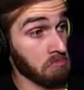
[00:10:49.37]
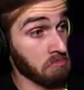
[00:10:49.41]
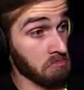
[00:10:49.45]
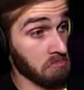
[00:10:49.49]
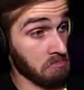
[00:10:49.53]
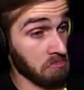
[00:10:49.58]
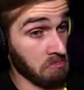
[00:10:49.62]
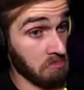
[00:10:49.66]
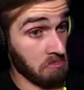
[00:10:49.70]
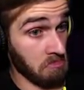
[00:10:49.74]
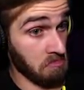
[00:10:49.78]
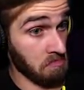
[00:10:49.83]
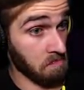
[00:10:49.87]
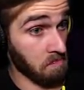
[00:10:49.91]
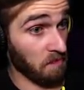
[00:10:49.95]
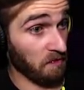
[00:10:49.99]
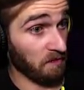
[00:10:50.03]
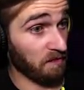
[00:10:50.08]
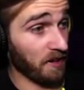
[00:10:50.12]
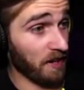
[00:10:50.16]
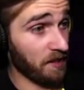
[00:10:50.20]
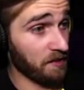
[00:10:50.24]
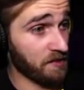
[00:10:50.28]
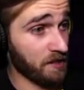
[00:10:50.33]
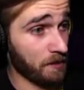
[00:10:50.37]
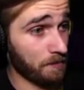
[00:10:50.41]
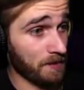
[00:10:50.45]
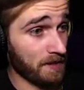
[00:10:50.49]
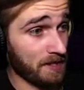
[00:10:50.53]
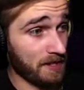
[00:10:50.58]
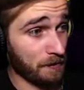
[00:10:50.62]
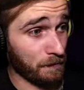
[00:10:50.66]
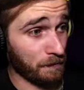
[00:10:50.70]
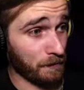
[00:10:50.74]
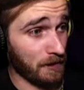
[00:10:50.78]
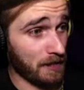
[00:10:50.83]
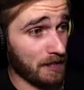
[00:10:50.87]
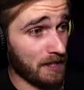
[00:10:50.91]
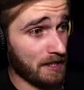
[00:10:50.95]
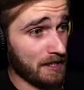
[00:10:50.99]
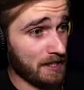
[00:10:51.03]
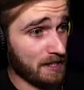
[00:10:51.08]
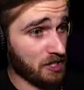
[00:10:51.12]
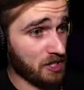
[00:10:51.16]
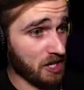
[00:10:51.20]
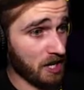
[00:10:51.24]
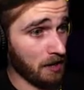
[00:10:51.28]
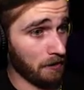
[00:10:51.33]
and find something different in
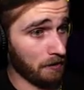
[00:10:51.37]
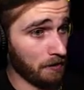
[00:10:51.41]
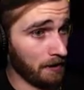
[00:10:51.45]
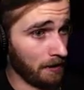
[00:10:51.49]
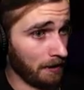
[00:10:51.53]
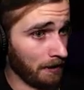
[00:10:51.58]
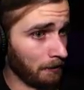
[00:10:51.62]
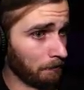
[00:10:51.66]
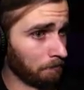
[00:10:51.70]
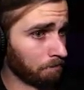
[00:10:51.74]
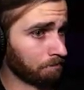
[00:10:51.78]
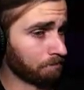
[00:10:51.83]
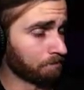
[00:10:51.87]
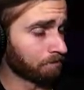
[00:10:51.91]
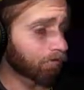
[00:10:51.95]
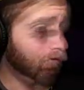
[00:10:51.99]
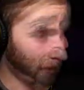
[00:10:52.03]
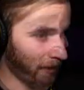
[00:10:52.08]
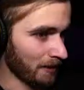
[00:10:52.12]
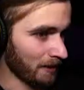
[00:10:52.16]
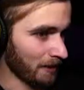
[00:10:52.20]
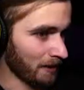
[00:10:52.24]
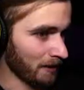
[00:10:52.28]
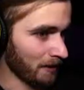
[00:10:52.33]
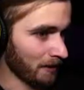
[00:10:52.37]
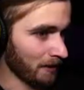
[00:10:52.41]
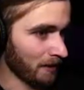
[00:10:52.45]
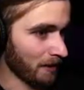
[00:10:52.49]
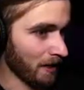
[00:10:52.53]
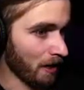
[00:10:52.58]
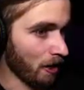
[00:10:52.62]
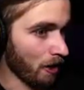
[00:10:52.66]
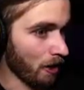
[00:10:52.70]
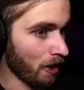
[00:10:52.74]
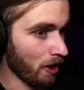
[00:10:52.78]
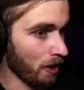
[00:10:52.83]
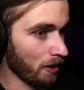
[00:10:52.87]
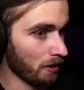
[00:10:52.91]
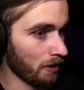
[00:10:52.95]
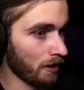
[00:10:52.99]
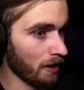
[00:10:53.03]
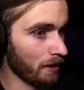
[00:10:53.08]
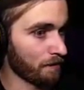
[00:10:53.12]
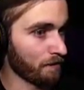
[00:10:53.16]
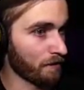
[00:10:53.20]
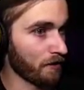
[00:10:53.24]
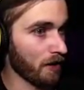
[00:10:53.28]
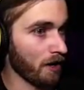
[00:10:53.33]
each area. All
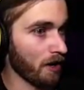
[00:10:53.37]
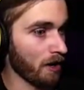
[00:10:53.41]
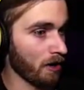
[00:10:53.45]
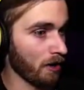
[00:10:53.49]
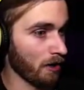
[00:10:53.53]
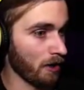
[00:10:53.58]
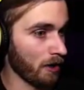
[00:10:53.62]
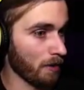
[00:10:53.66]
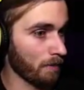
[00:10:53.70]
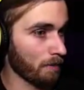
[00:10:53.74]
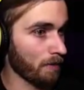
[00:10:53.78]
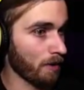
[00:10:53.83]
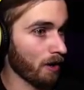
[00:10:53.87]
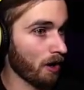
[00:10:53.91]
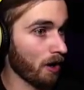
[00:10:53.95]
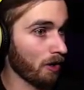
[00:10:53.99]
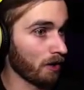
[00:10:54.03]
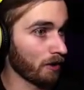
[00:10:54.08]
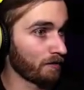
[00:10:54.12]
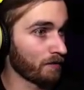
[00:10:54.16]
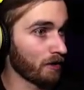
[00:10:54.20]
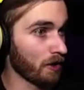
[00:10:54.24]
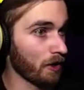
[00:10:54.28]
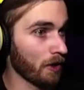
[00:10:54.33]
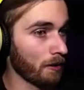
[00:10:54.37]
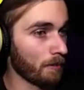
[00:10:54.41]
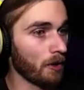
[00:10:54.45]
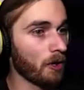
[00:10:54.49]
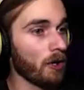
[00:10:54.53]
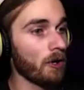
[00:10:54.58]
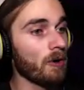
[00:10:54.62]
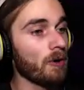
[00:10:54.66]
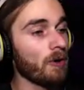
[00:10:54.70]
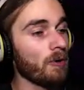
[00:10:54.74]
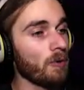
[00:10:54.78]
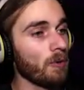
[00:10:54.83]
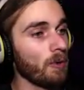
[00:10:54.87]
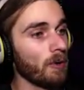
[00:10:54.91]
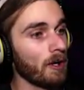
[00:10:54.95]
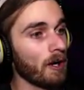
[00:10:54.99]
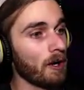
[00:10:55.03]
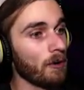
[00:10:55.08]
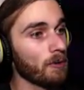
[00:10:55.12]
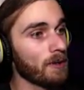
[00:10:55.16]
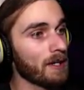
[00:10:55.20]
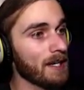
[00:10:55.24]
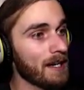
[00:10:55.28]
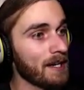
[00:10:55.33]
of the harp. Hall of the harp. Oh,
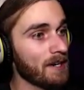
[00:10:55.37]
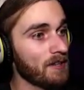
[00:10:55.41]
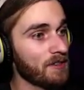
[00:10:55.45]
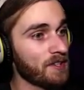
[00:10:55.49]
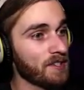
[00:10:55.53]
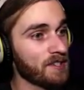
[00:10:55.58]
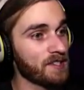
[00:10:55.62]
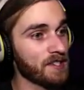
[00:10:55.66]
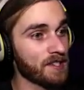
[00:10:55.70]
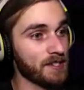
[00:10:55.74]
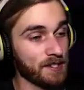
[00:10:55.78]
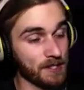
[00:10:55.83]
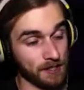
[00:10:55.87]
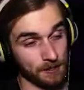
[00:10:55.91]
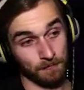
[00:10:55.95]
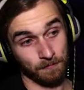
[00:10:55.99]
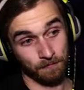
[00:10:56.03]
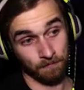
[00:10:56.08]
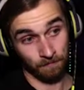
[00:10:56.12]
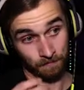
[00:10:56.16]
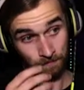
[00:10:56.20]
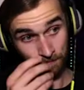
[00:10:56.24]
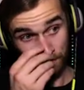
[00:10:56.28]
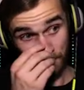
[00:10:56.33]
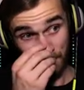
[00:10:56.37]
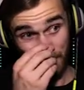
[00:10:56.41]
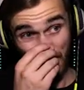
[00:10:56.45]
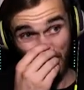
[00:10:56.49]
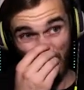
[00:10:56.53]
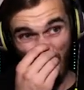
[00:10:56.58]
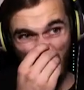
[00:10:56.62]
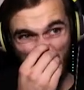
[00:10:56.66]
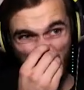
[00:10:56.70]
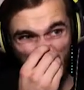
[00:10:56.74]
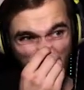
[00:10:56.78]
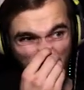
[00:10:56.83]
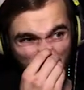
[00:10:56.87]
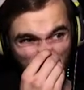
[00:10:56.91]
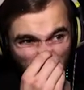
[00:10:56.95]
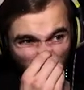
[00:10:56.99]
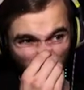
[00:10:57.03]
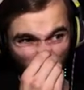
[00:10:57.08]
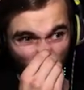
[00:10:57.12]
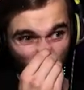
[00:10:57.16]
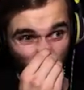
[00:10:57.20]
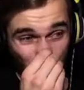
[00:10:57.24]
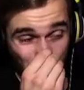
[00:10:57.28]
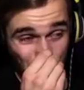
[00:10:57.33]
okay, this is... I need
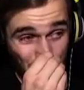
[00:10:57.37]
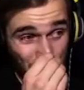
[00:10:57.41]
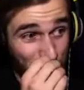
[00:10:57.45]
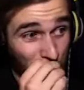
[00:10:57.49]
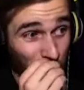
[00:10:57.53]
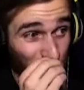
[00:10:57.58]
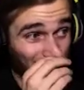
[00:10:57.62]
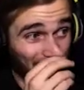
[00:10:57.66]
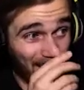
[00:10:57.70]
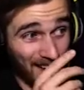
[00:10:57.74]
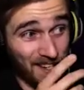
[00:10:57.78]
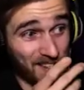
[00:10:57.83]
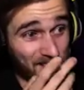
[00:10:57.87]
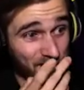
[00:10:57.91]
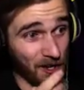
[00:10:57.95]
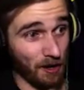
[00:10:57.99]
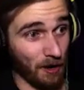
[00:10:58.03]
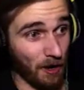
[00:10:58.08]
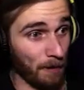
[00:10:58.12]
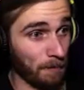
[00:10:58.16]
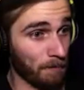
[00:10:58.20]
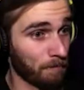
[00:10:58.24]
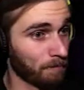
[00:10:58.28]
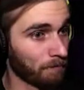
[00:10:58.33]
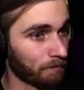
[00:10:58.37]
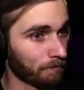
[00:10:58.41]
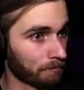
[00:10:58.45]
a harp. It is a harp.